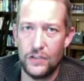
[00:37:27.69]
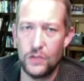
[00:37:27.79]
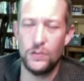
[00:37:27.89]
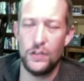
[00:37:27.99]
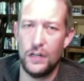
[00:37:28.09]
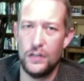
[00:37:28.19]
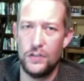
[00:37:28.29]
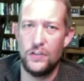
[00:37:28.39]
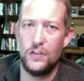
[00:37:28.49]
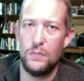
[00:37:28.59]
So
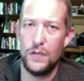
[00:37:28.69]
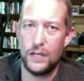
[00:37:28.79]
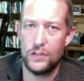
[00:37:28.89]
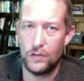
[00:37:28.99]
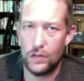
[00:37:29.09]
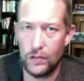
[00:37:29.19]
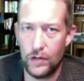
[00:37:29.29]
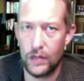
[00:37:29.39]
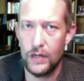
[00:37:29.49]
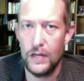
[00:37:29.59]
just to be extra
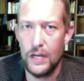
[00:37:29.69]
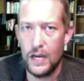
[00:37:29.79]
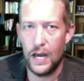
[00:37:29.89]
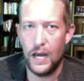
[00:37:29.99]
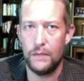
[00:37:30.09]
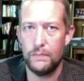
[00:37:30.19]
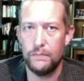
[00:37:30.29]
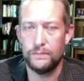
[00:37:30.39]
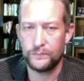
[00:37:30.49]
clear, I'm